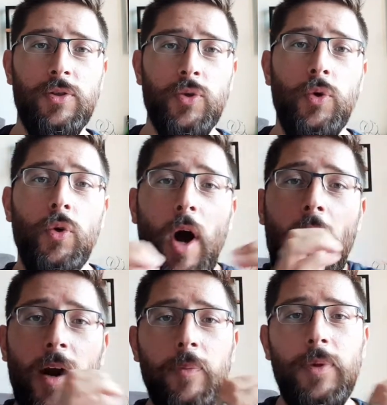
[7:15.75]
So your
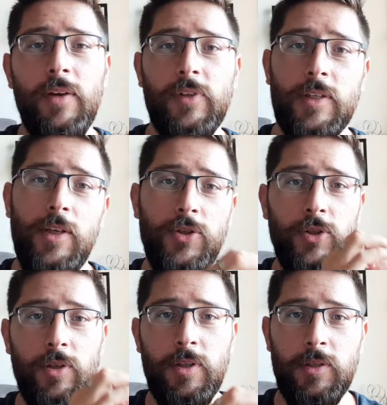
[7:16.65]
RPF
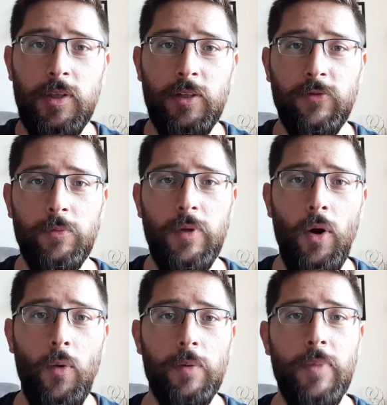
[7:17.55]
taxation is start from
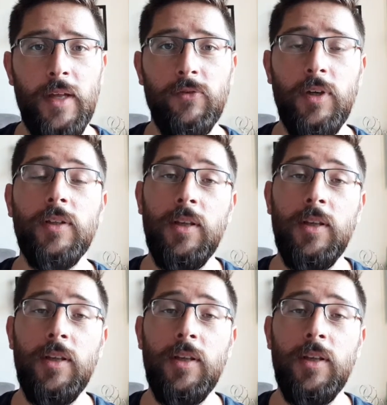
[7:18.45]
the lower boundary.